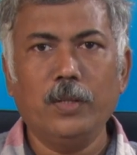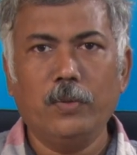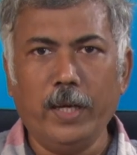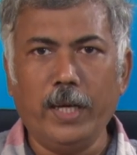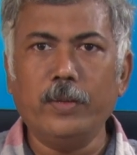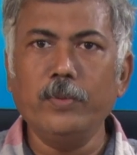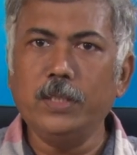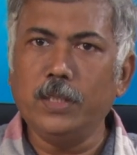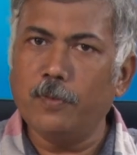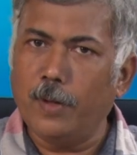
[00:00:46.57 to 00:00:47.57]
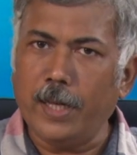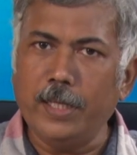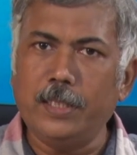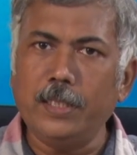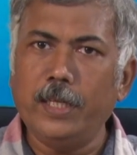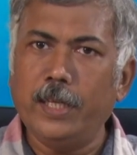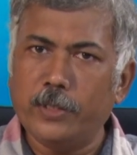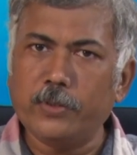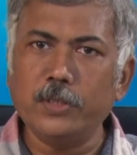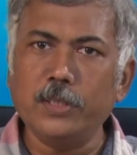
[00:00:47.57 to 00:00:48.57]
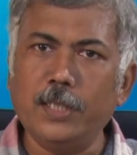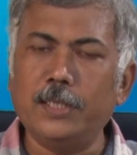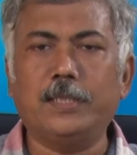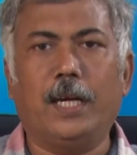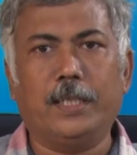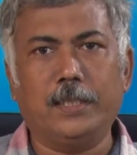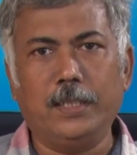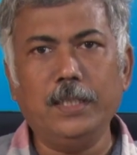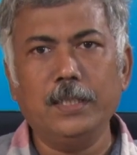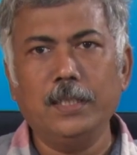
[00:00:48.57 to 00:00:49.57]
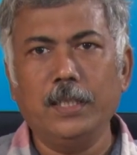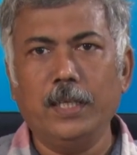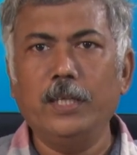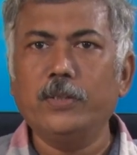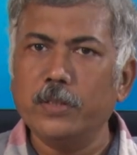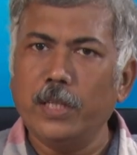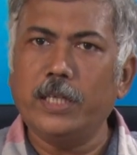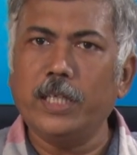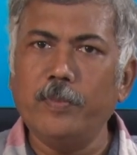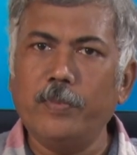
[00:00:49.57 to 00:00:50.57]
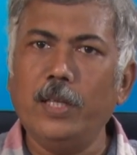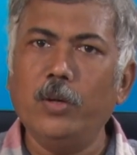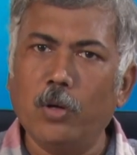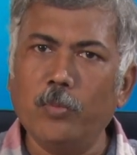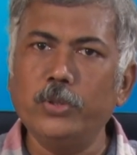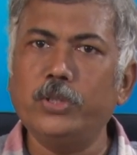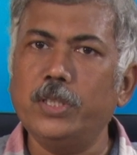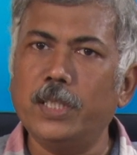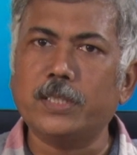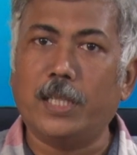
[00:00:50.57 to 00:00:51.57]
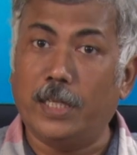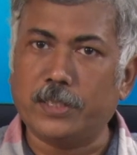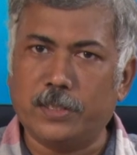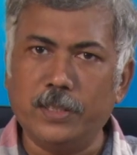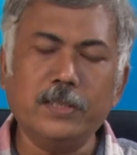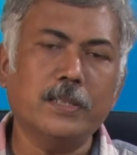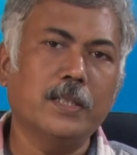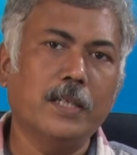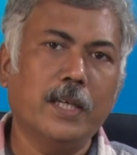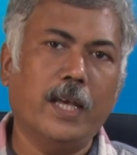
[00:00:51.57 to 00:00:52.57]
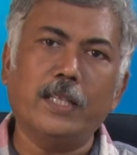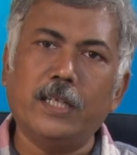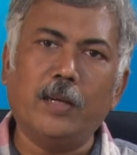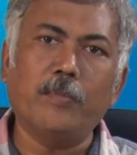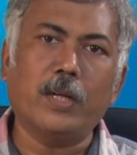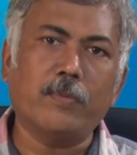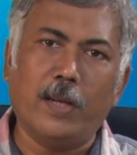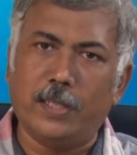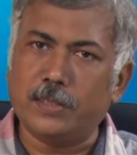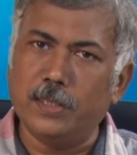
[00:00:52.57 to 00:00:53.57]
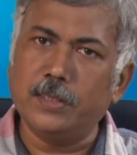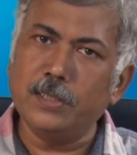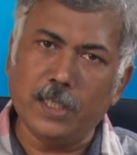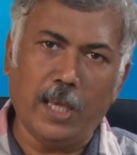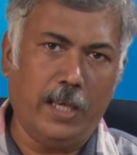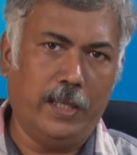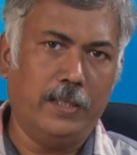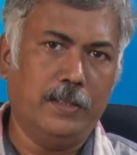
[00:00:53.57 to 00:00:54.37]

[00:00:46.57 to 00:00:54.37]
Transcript: where we divide a heterogeneous data set into relatively homogeneous clusters and the number of clusters is k.